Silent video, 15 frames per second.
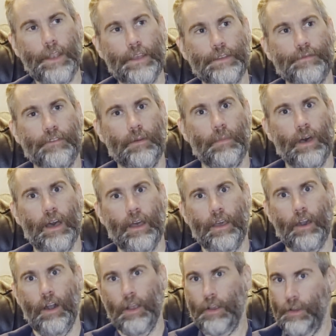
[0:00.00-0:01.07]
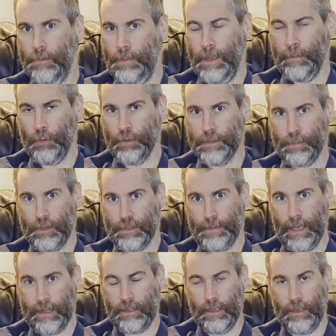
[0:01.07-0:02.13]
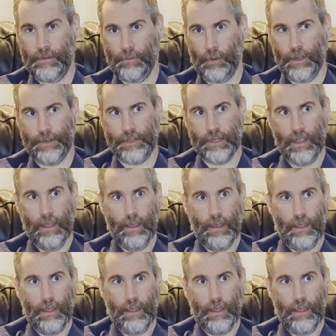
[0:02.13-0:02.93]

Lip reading: is from a conquered people's perspective, which